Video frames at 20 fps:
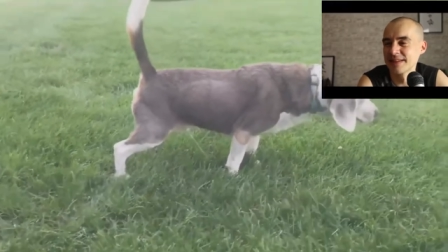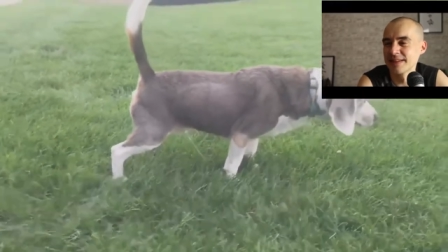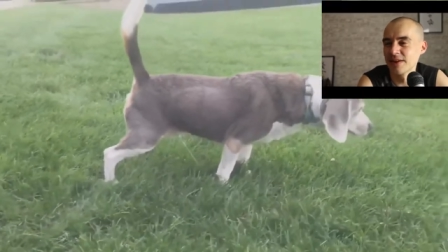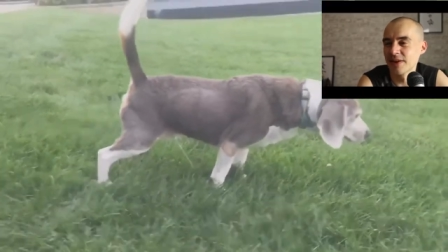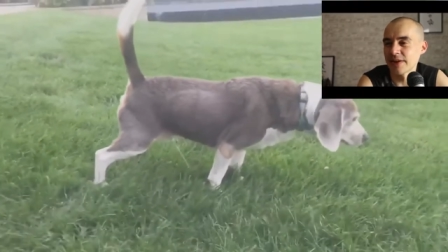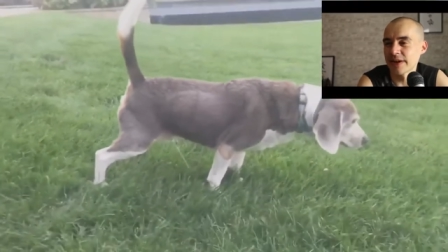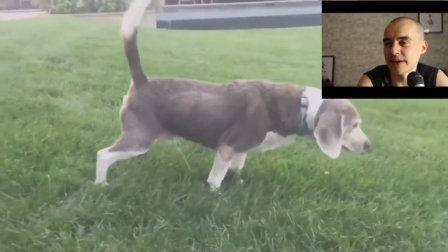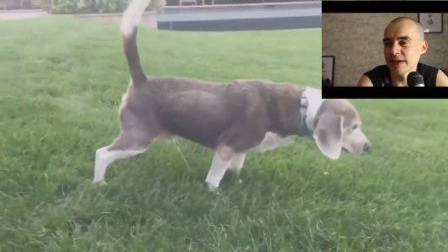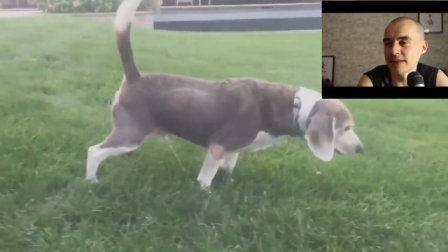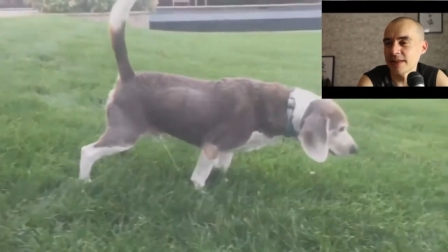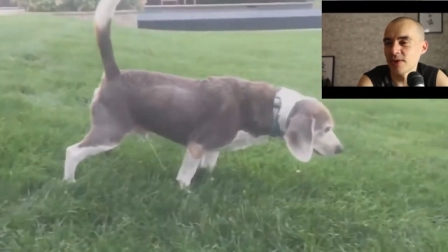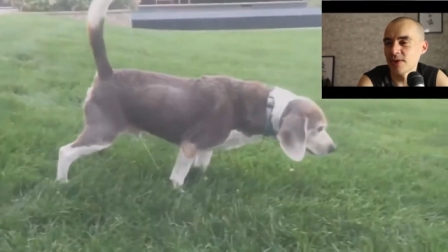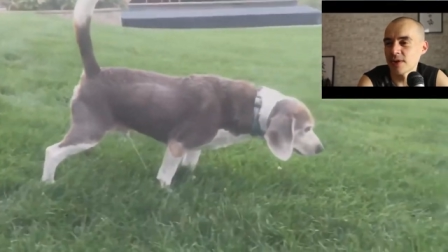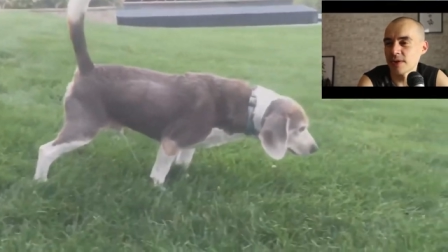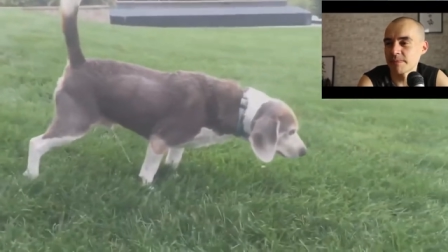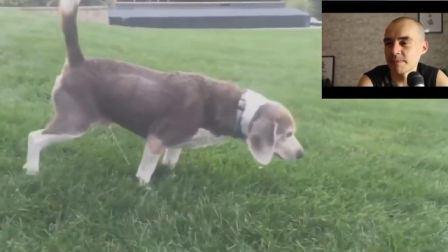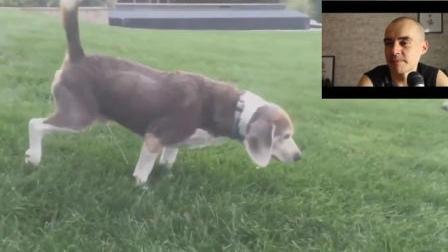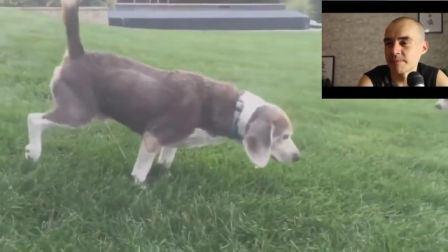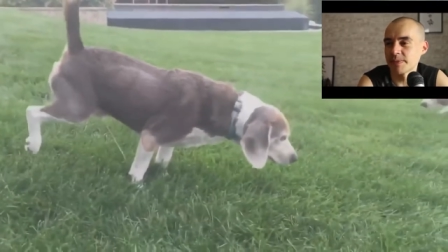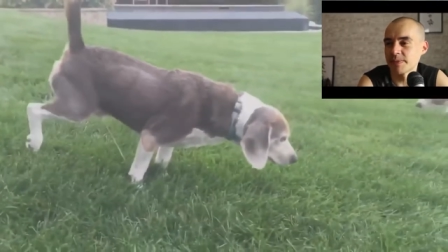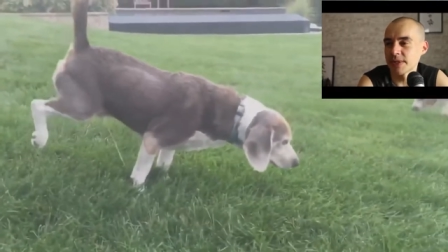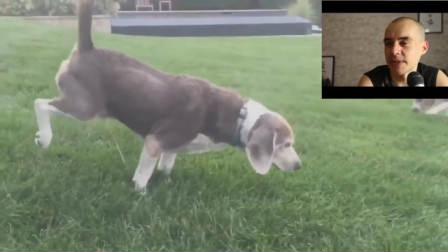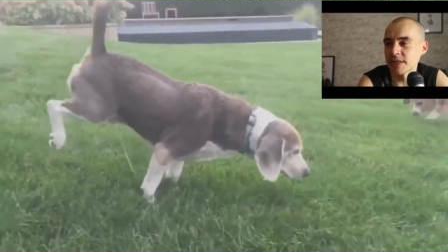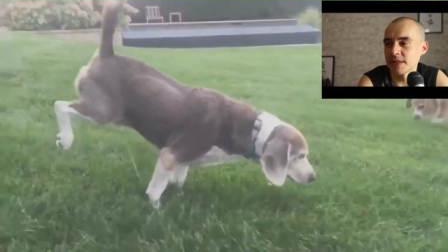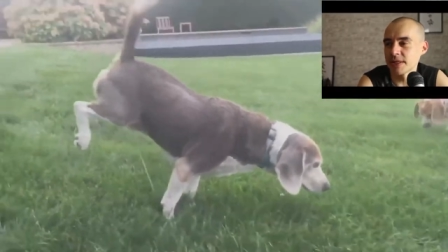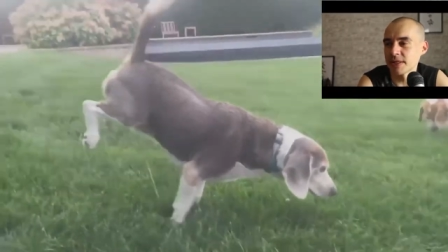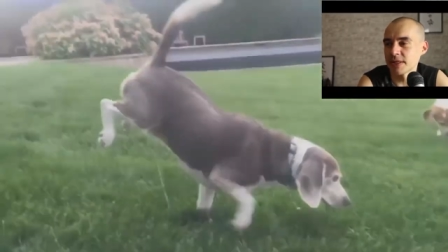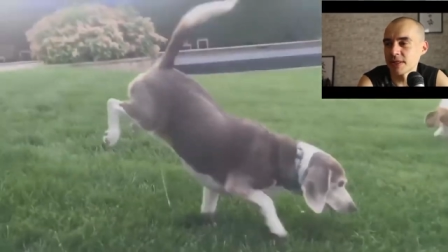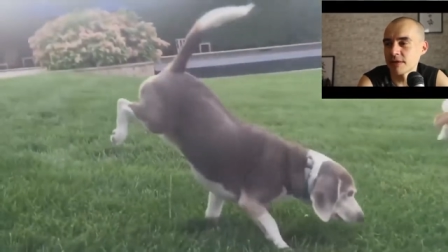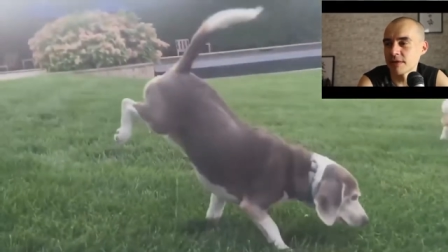Okay, dog
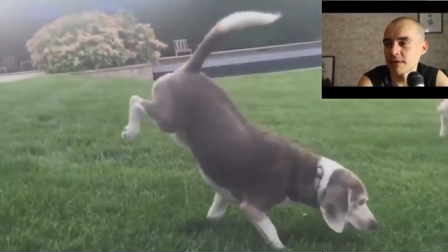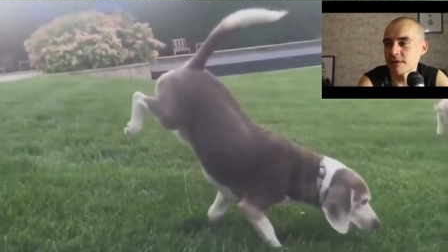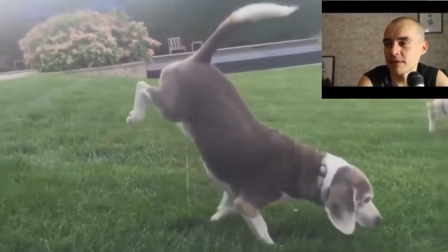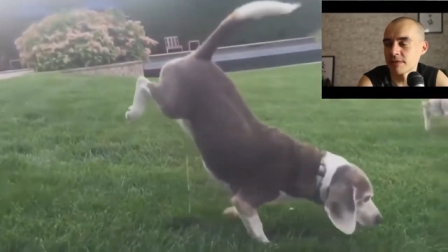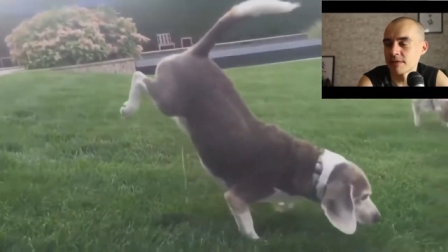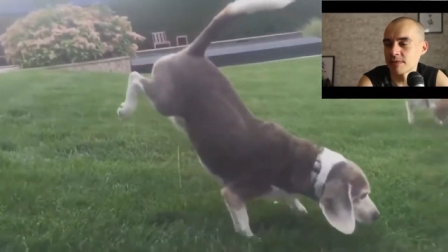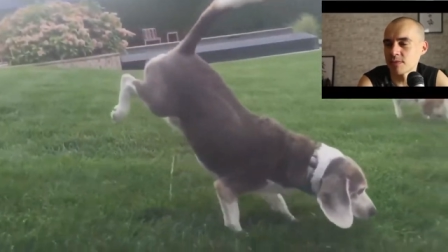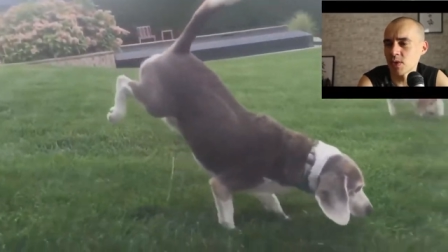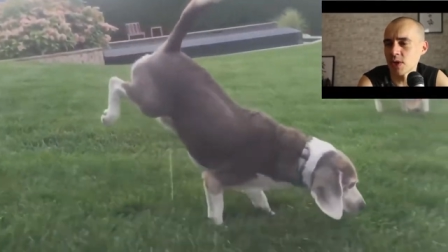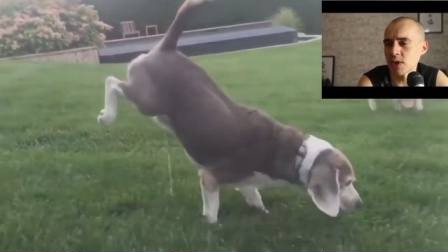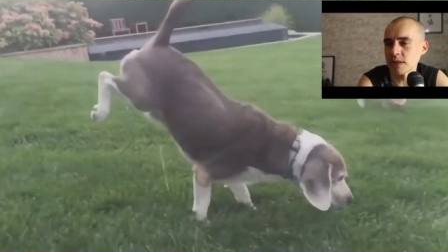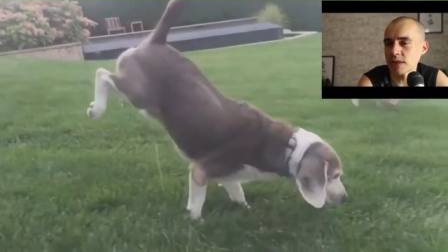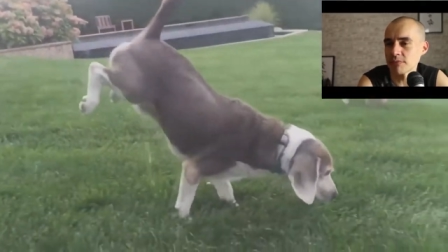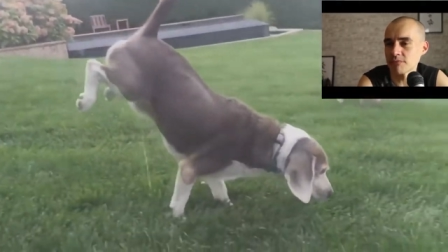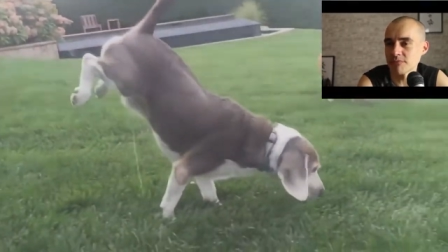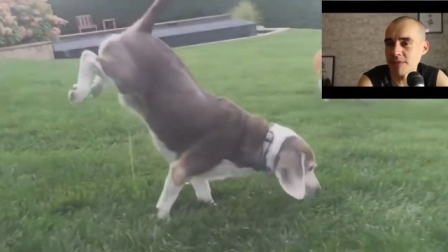peeing. Oh, what?